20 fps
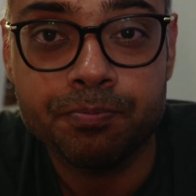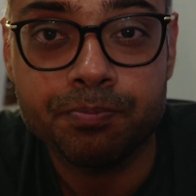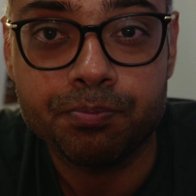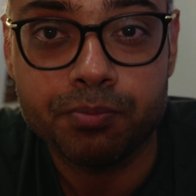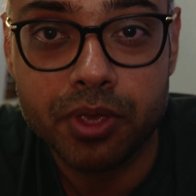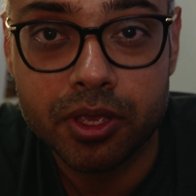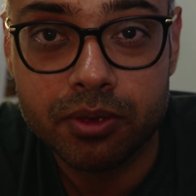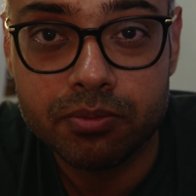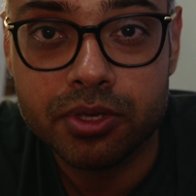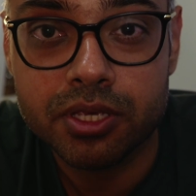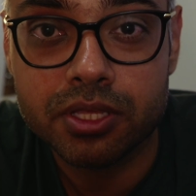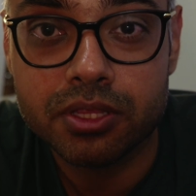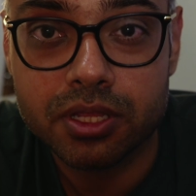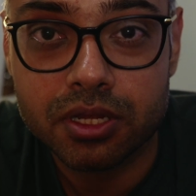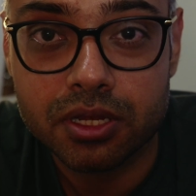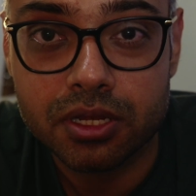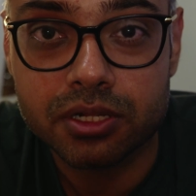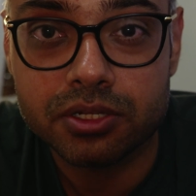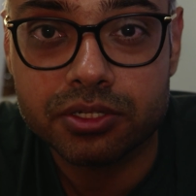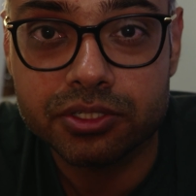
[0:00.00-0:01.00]
maybe
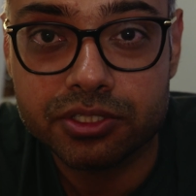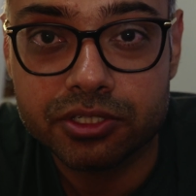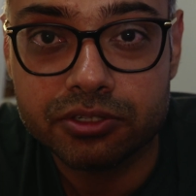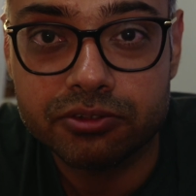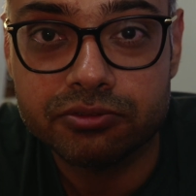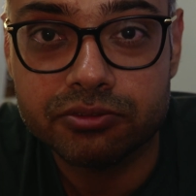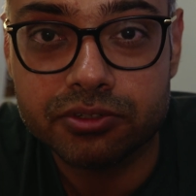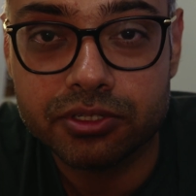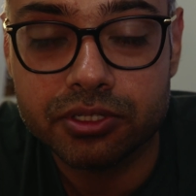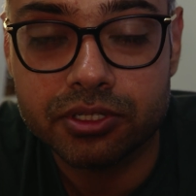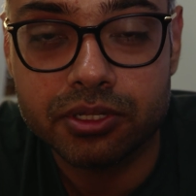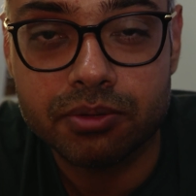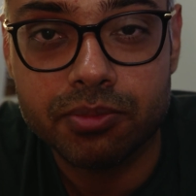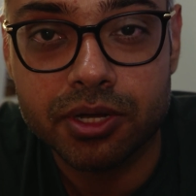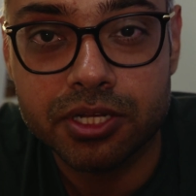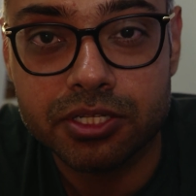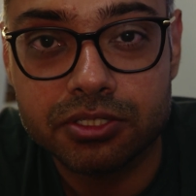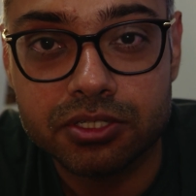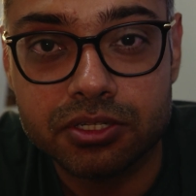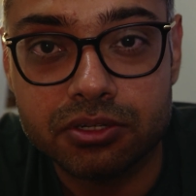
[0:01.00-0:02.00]
that'll shift the
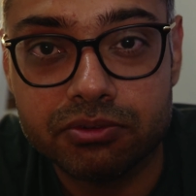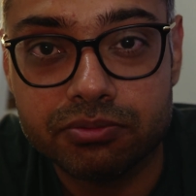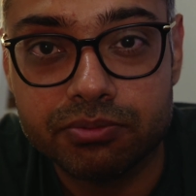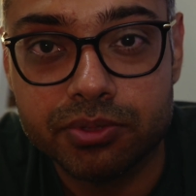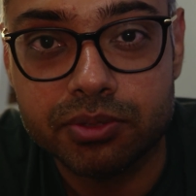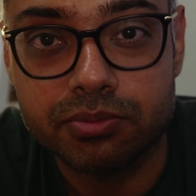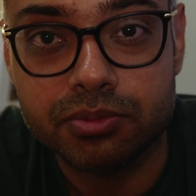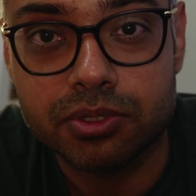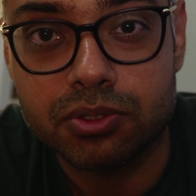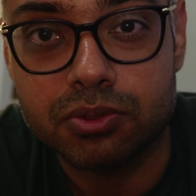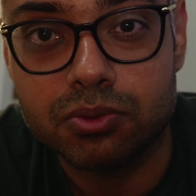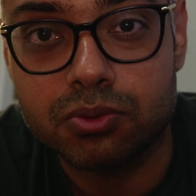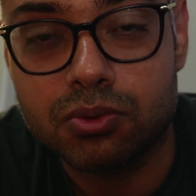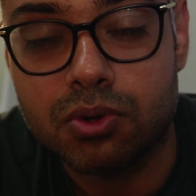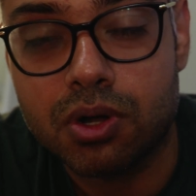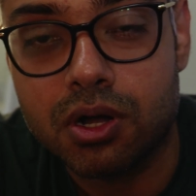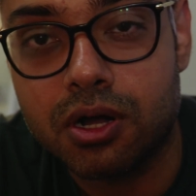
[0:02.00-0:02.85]
mindset of people who